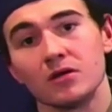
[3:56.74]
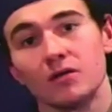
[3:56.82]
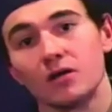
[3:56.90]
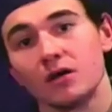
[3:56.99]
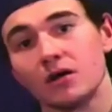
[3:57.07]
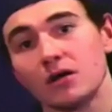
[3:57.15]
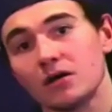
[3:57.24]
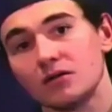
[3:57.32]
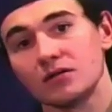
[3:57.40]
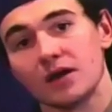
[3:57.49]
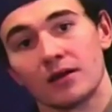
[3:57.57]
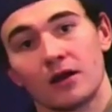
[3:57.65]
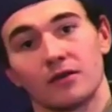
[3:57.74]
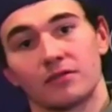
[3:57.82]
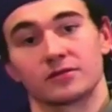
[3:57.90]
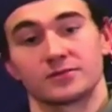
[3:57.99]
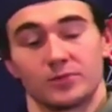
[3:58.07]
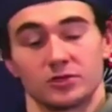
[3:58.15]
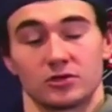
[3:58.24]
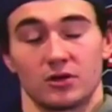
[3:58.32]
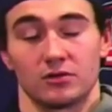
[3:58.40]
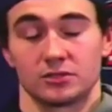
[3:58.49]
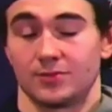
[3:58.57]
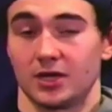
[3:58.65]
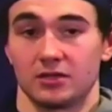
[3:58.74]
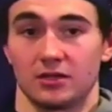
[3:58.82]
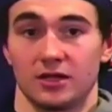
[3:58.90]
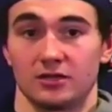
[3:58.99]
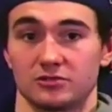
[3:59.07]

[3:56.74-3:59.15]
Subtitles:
Oh, yeah, nothing special. I was behind the net,